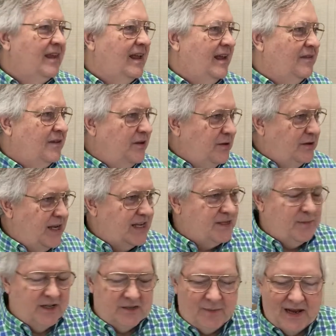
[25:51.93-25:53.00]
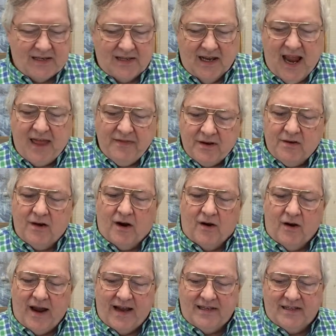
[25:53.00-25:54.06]
in the New Testament especially, and there
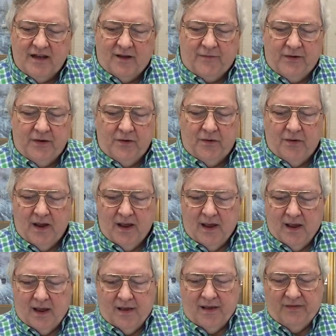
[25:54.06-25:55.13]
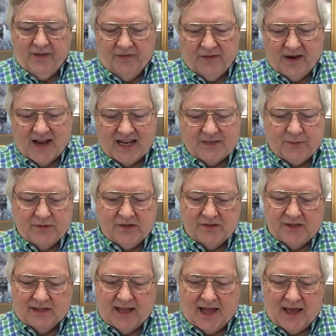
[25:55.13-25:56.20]
are actually a few, uh, in, in the Gospels
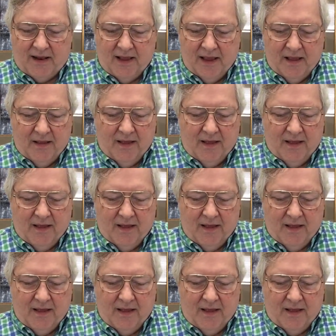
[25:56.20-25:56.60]
there's a lot,